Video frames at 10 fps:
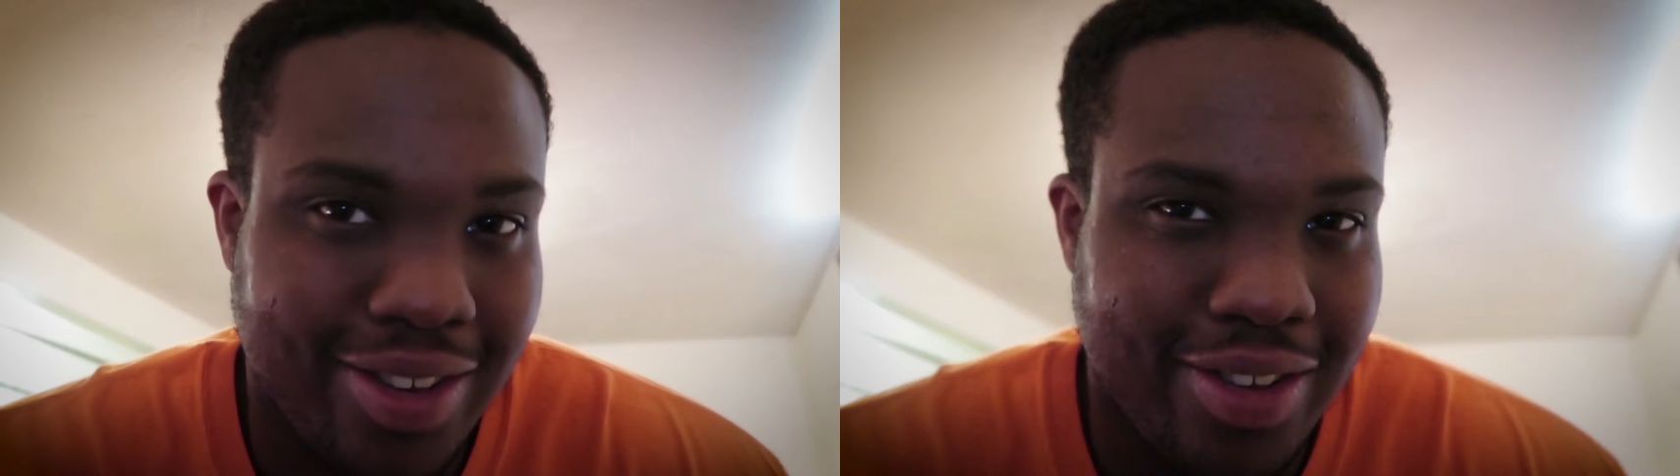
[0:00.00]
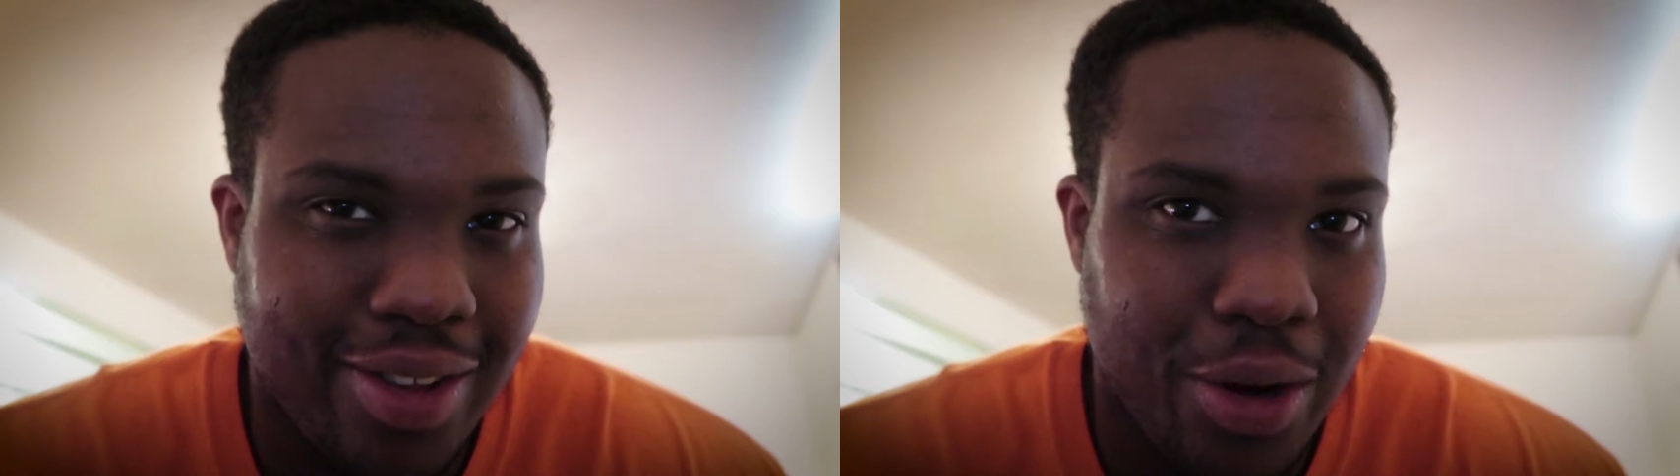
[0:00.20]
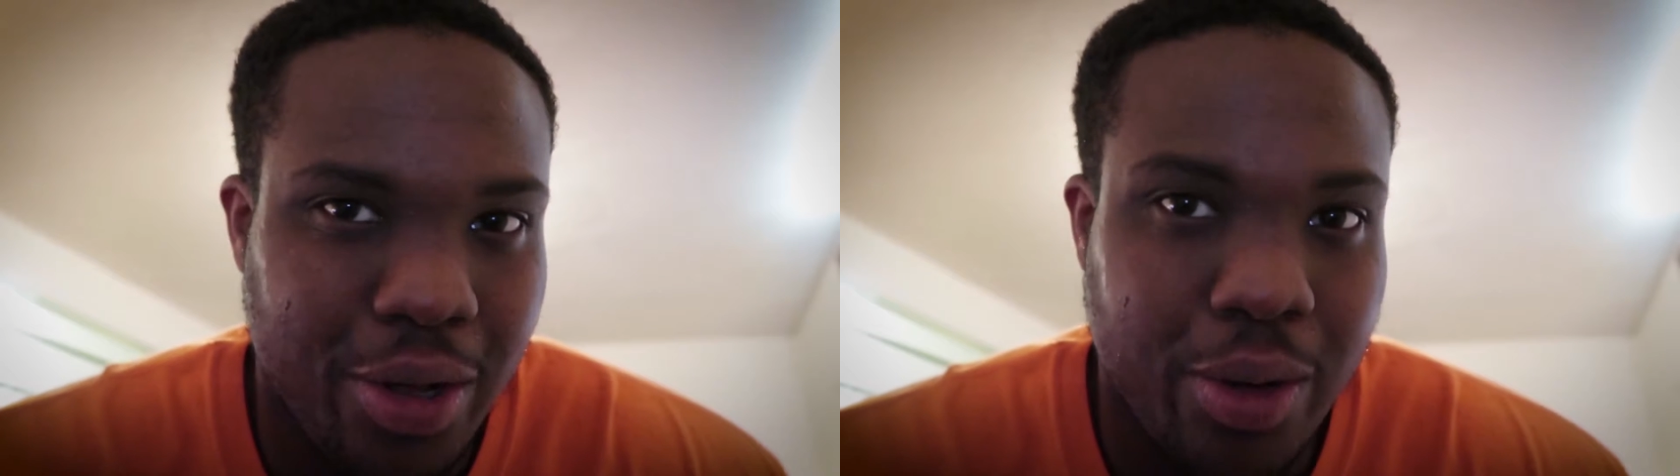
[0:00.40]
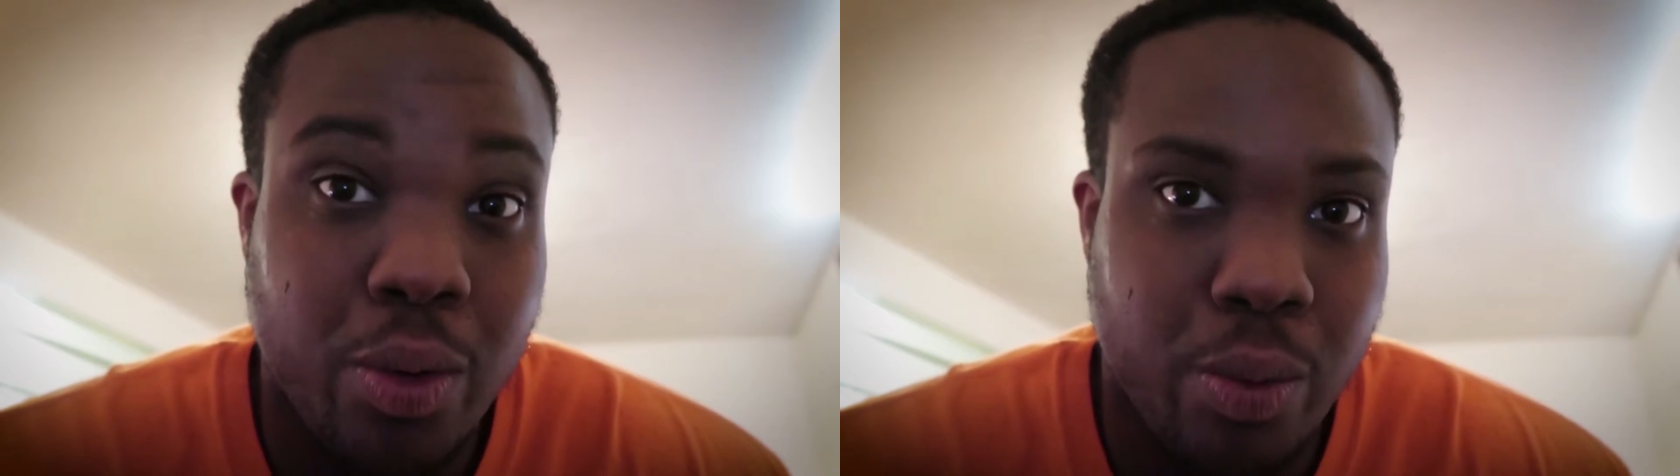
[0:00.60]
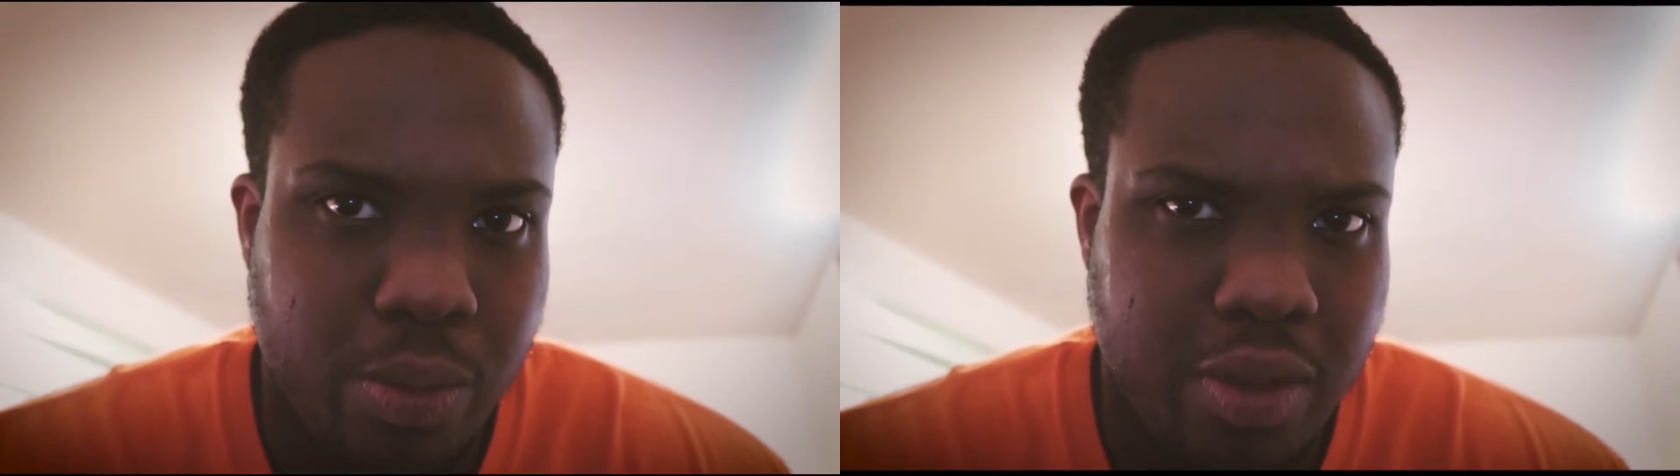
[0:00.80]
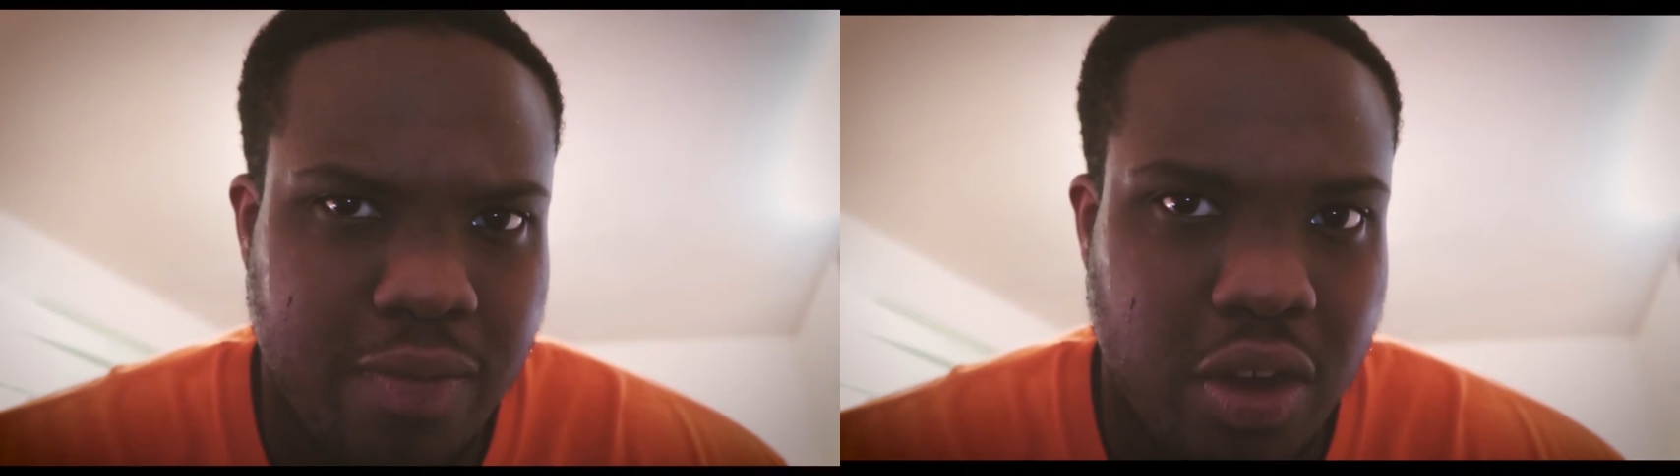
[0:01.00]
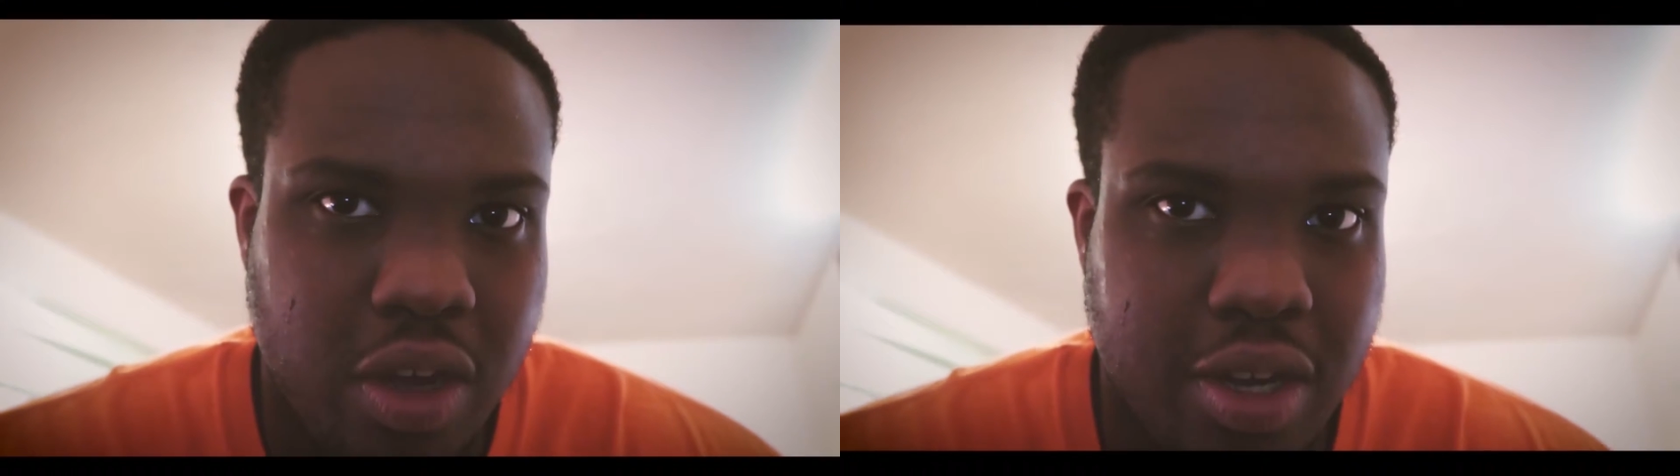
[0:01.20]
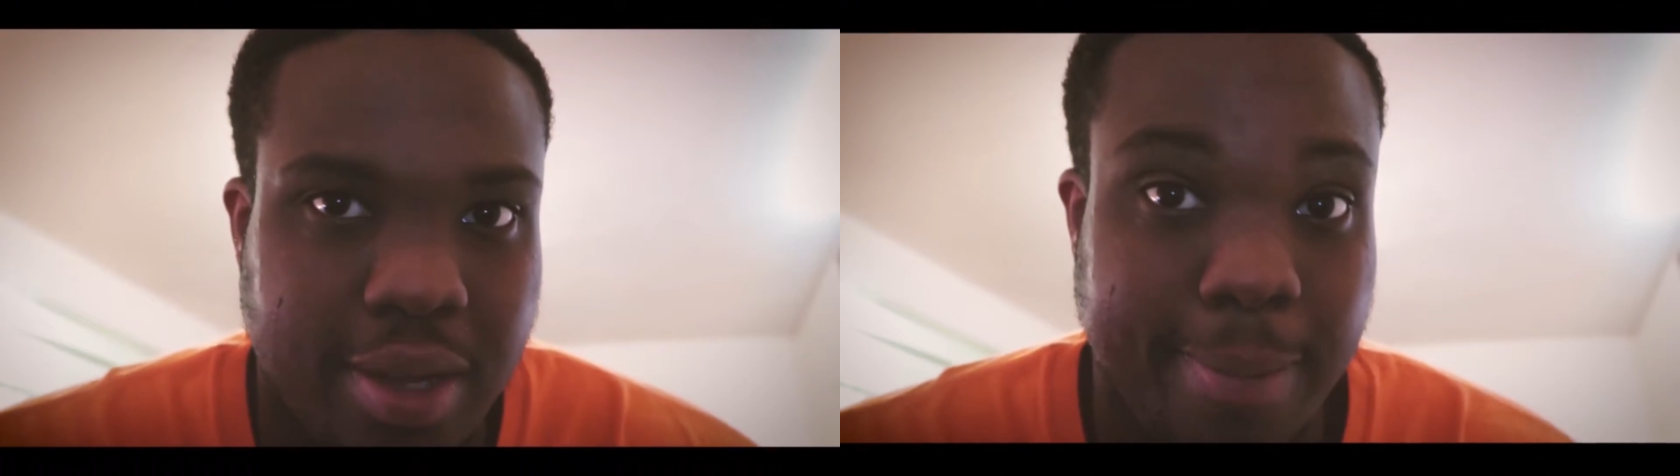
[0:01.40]
get started with the
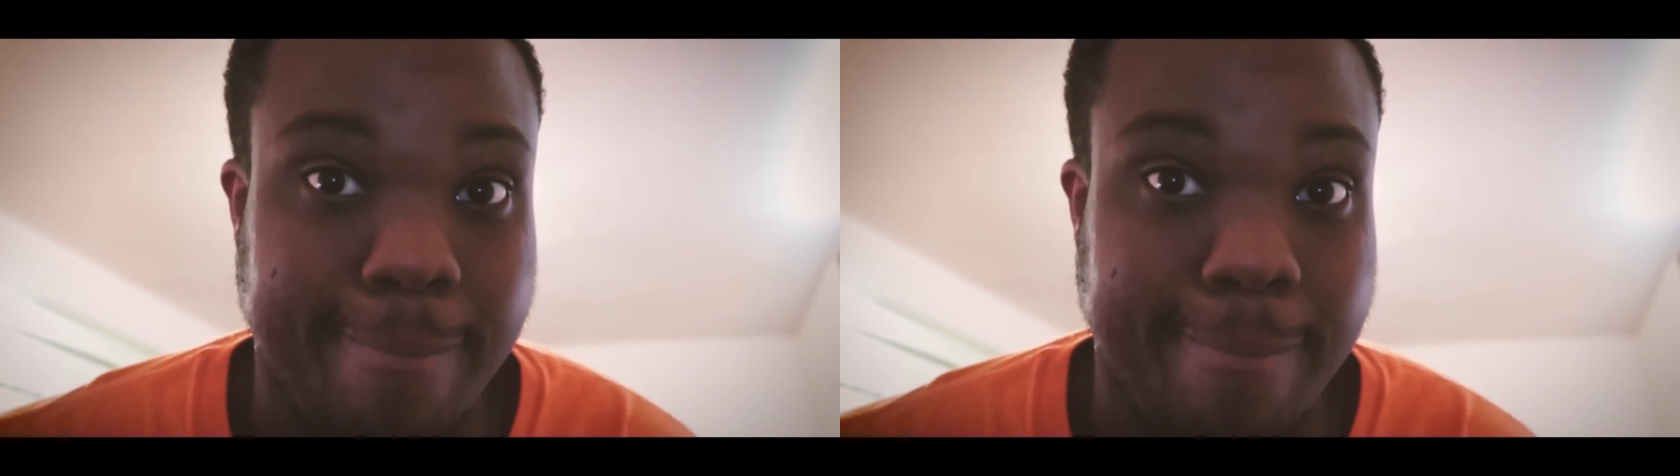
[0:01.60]
vlog.